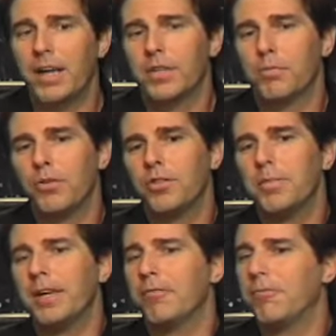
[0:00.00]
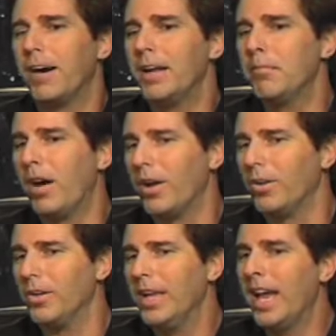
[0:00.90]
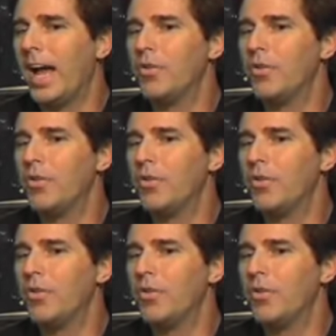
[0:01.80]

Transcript: It's supposed to be a fun model, and